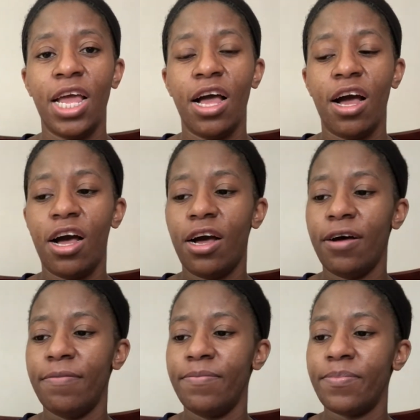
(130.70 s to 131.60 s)

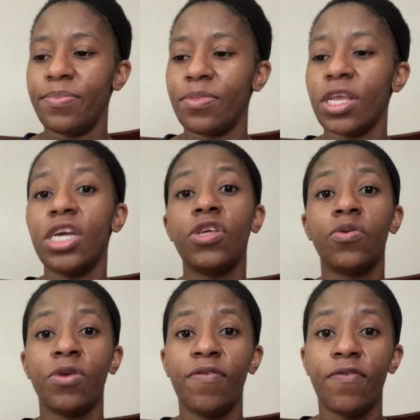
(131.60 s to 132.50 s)
And he's
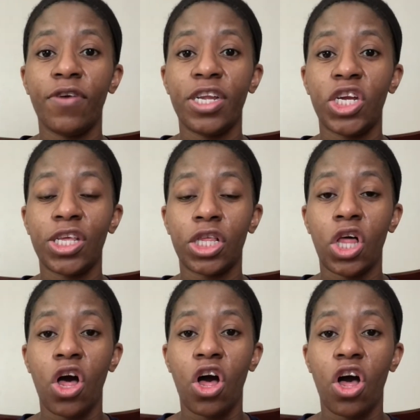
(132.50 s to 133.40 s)
24 inches
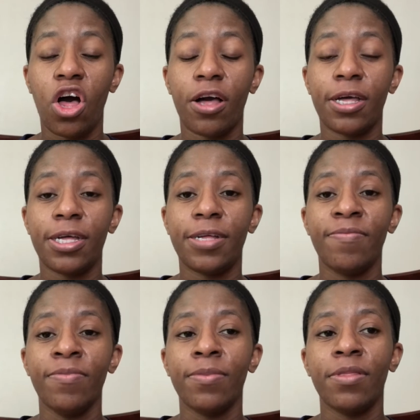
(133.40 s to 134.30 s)

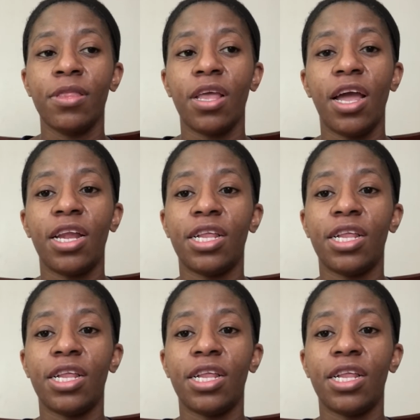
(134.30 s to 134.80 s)
long, and